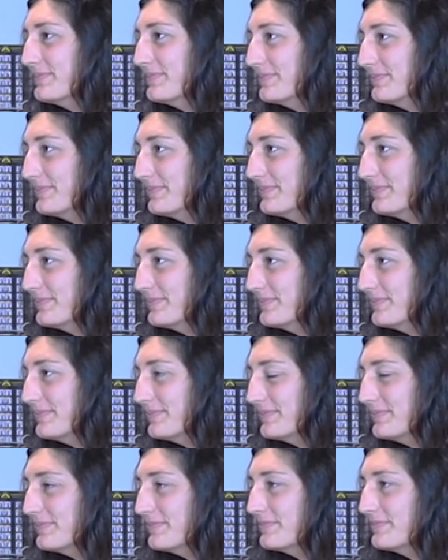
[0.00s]

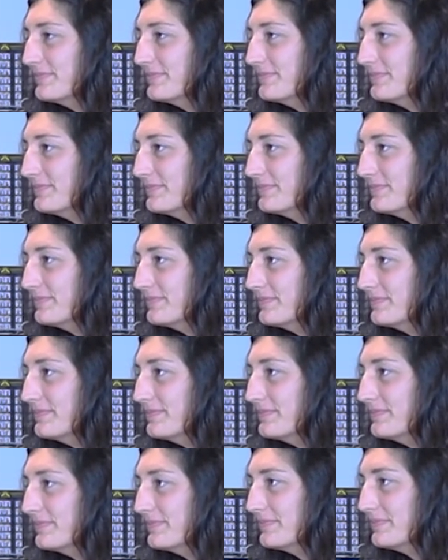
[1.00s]

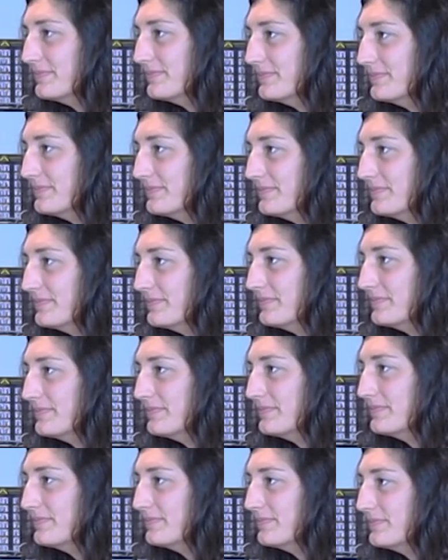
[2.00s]

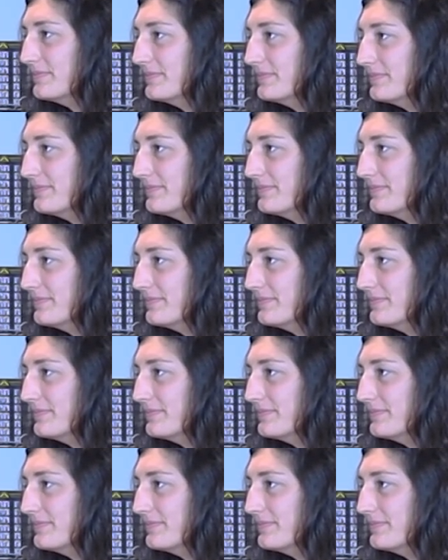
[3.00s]
(not speaking)